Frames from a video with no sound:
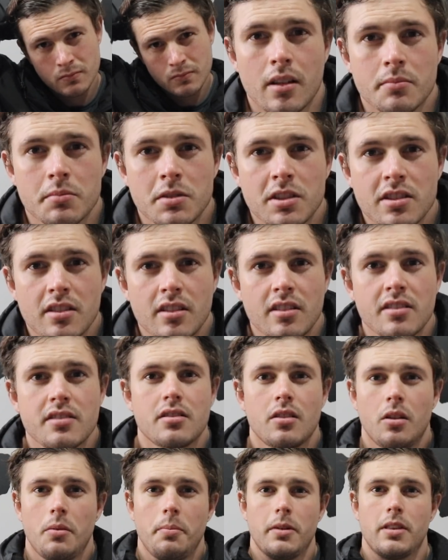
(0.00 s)
I'm just going to
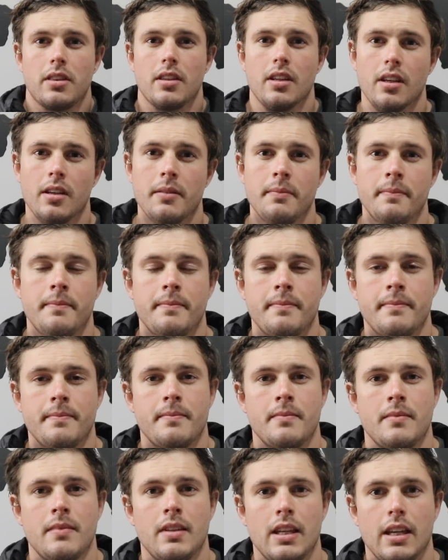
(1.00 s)
stop it there
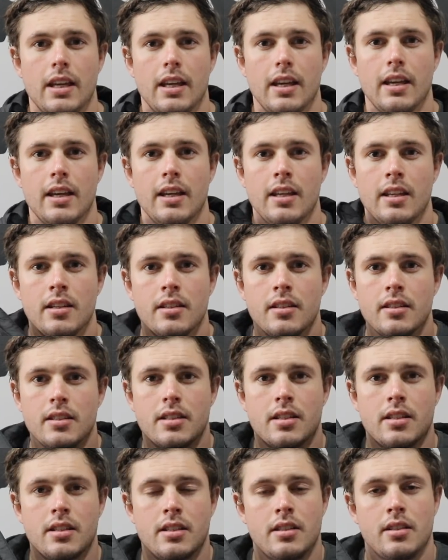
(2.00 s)
and
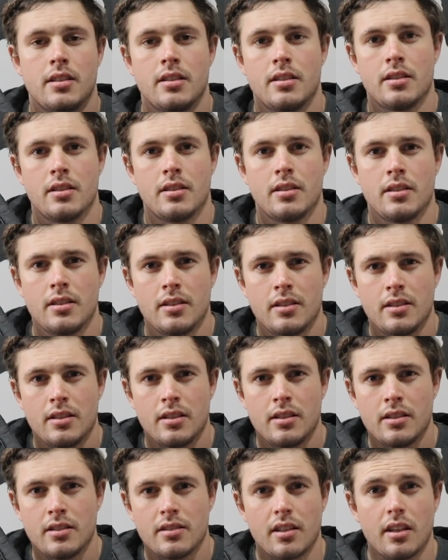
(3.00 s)

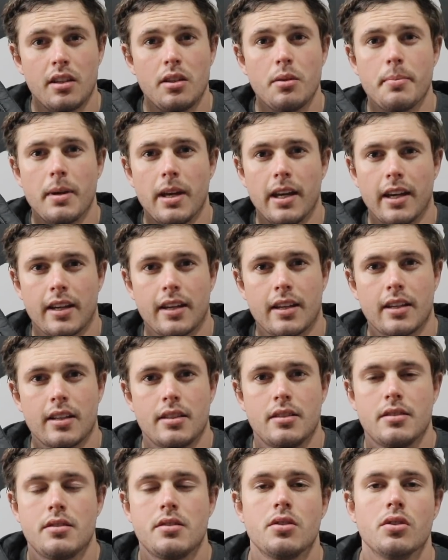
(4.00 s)
take you back
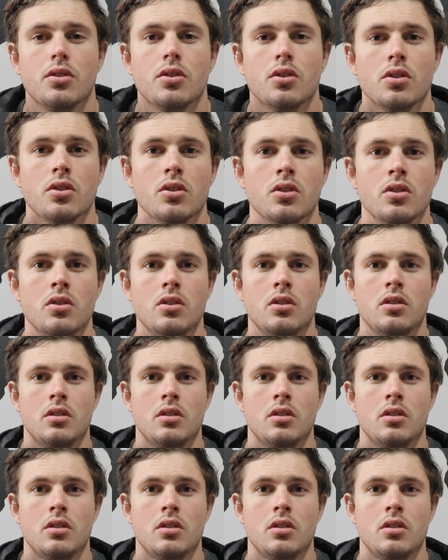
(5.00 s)
to